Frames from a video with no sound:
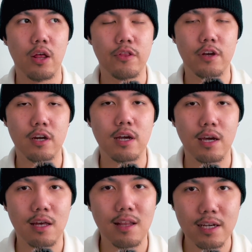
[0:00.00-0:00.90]
Their
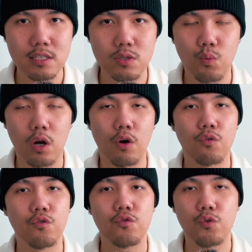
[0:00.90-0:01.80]
headlights were on
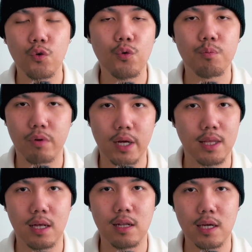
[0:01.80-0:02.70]
full bright
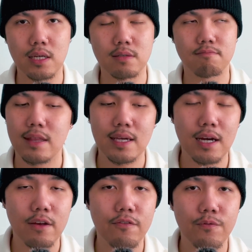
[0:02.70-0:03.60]
that night. They got
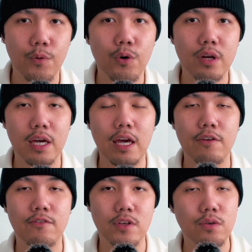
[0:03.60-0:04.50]
a 4K
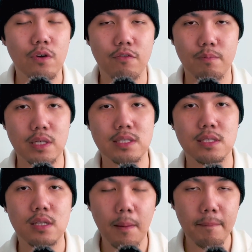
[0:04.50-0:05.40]
view of me
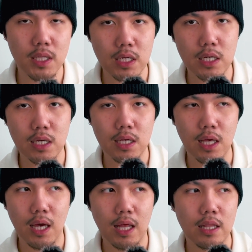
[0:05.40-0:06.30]
stumbling,
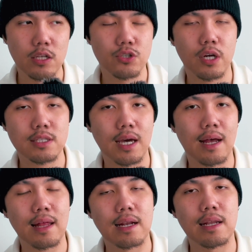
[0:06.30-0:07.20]
then trying to act
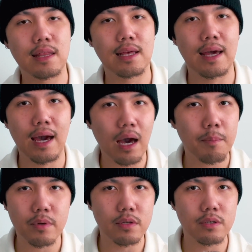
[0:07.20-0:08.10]
like nothing
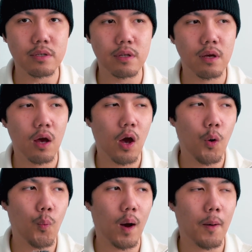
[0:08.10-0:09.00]
happened,
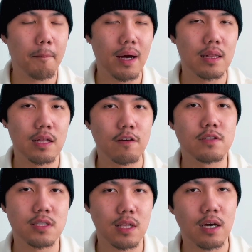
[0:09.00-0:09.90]
while my left
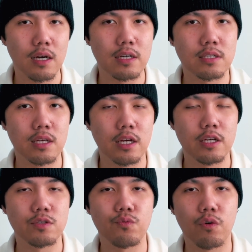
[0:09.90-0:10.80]
slide
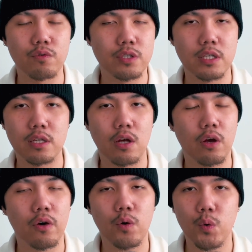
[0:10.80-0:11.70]
is rotated a
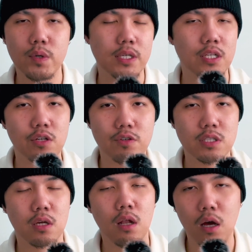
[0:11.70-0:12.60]
whole 90 degrees
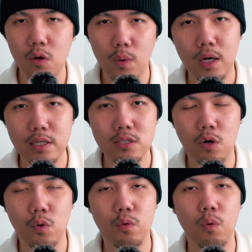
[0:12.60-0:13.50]
clockwise
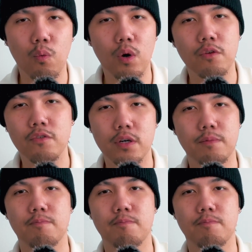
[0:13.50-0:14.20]
on one foot.